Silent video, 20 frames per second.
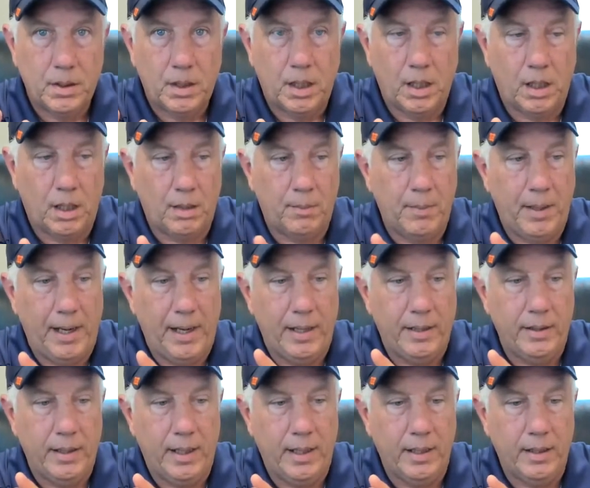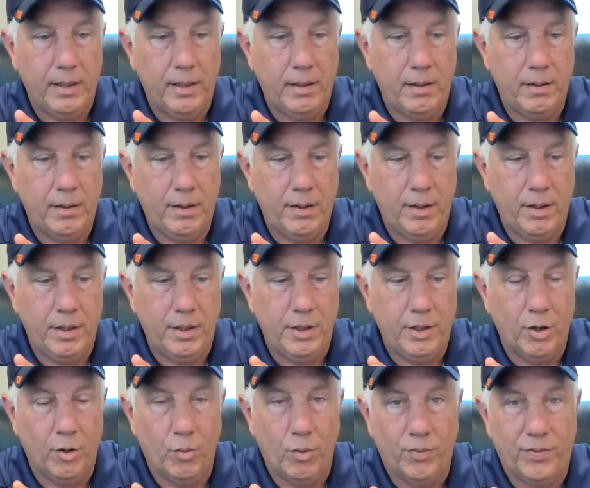And
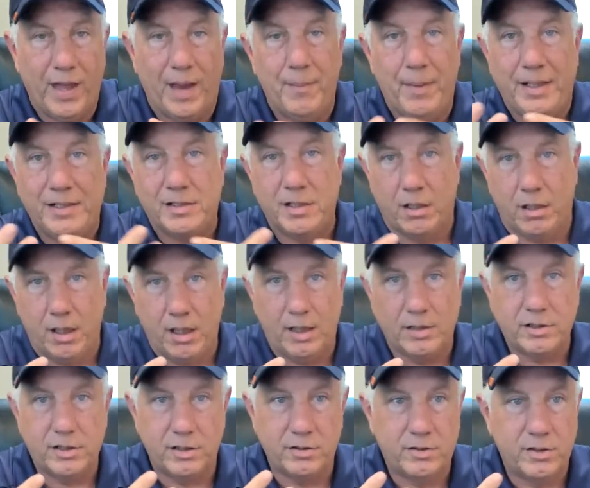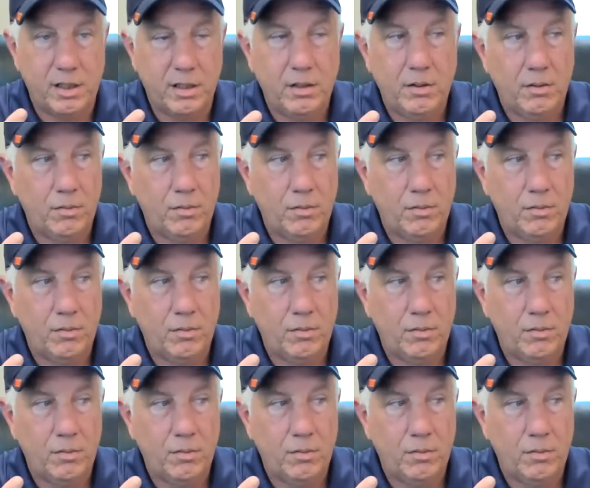what that means to us is